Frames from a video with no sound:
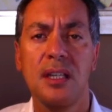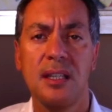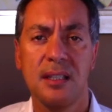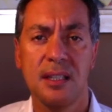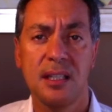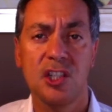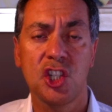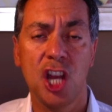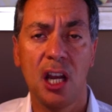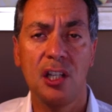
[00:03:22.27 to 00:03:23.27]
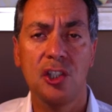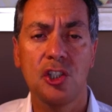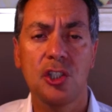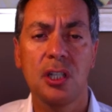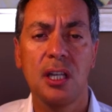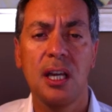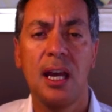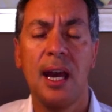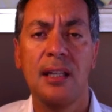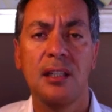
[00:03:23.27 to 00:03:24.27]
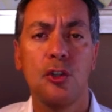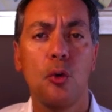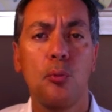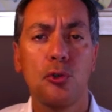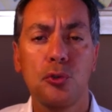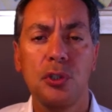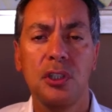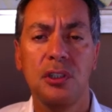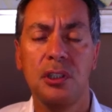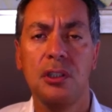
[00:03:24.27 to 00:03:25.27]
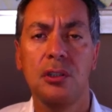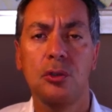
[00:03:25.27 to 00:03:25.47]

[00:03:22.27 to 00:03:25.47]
is a challenge and an opportunity